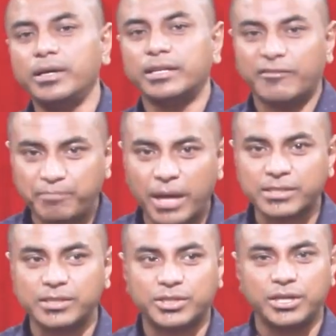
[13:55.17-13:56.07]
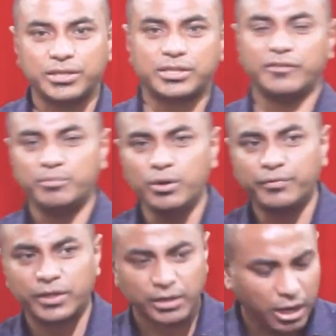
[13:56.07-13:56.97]
They've pastored churches, they've
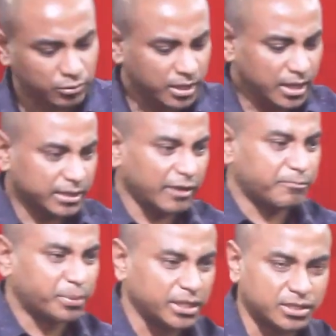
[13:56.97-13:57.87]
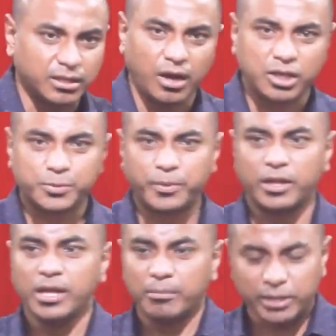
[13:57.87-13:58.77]
moved around, they've preached the gospel.
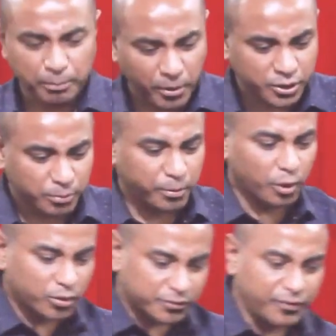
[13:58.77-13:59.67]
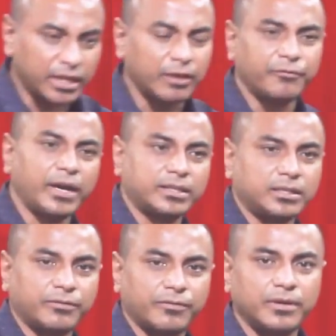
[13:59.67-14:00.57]
But Apostle Paul was very effective.